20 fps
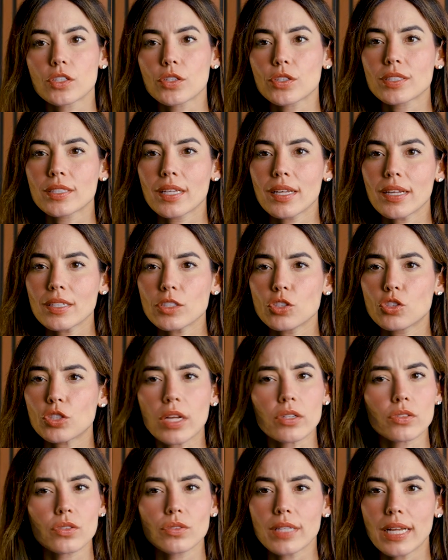So you're saying
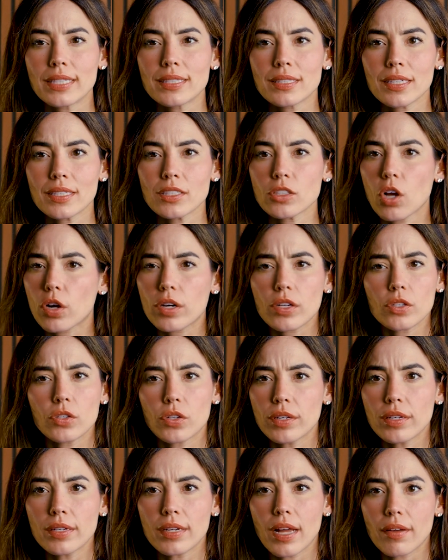general dentists
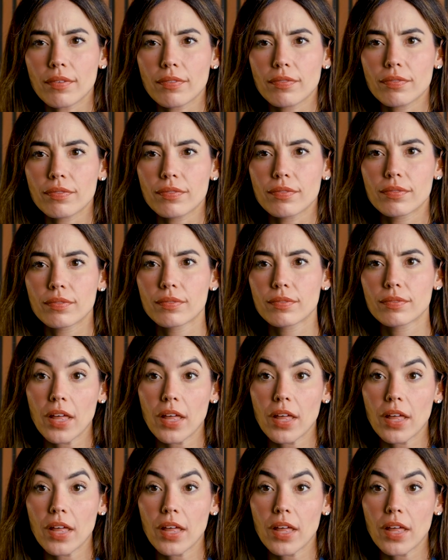aren't good enough?